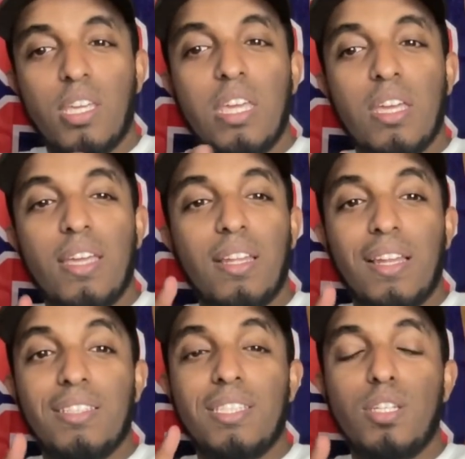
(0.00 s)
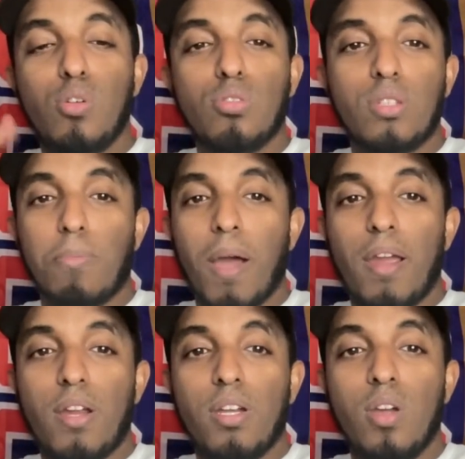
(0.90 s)
Unless he goes to
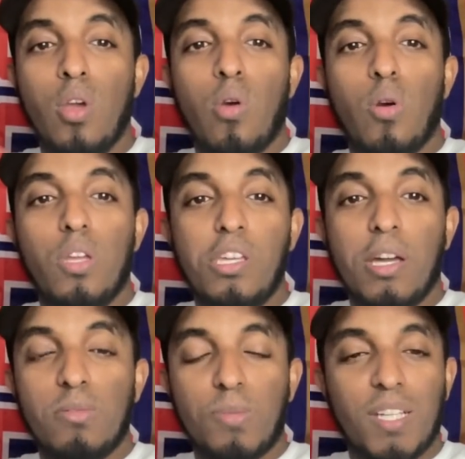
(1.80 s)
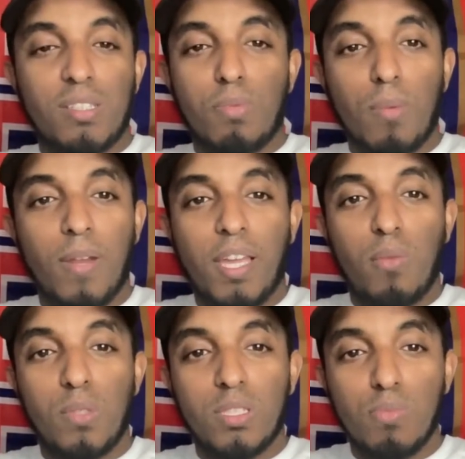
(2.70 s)
Bayern, or he comes back to the Premier League
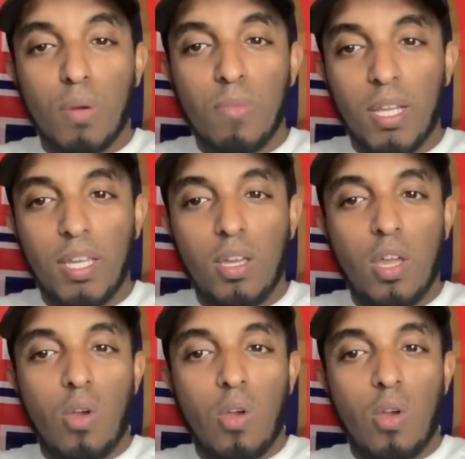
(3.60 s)
and wins the Premier League,